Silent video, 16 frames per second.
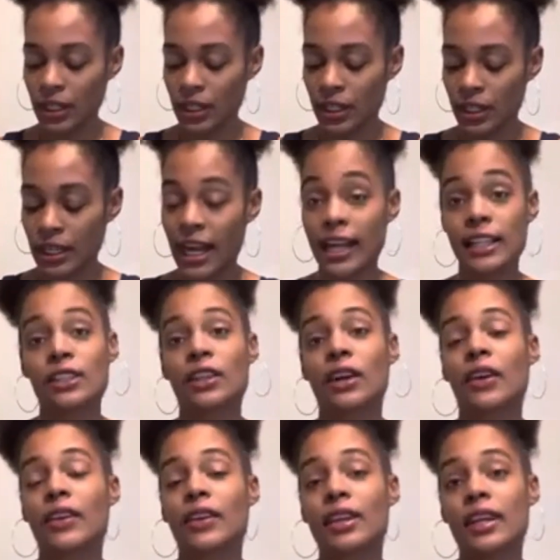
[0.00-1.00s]
God is
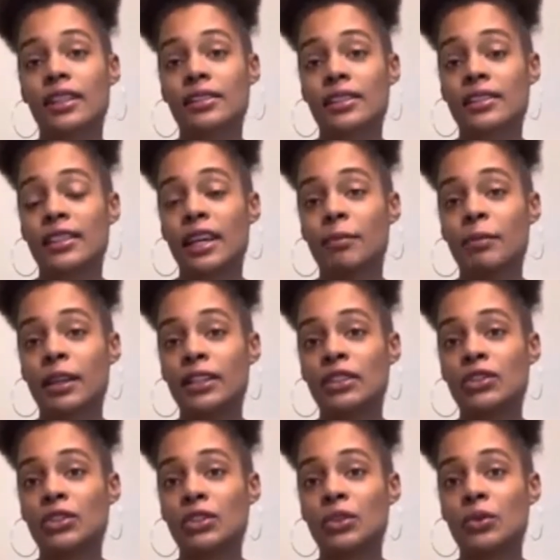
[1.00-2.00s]
calling us to step
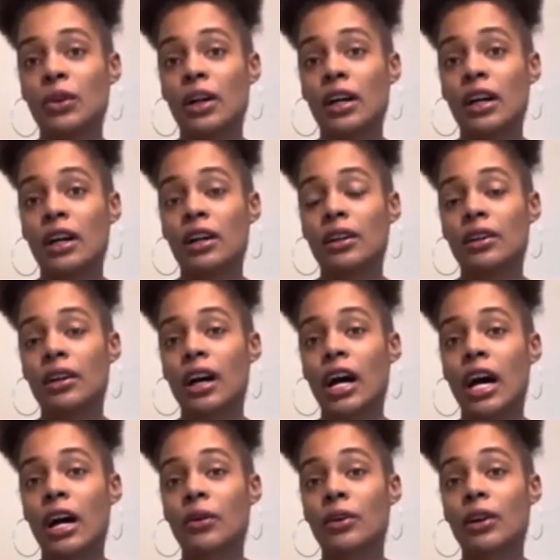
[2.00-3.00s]
into
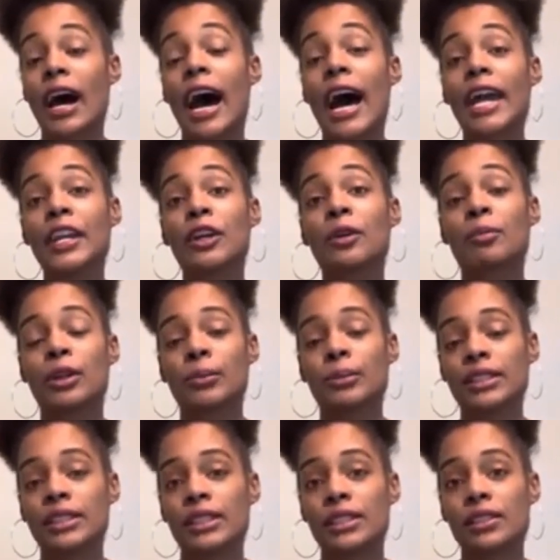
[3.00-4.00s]
our higher
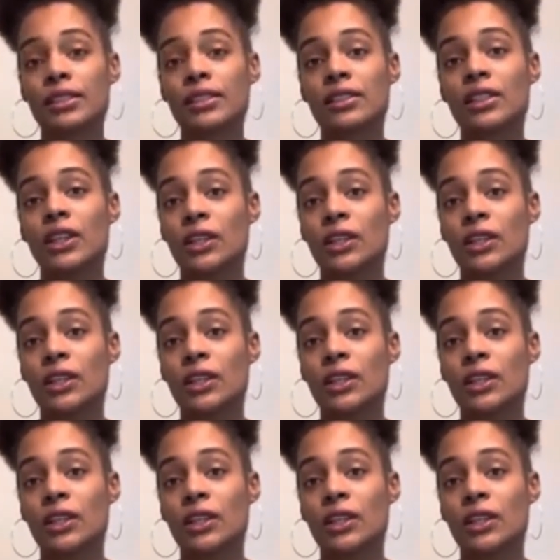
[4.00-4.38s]
purposes.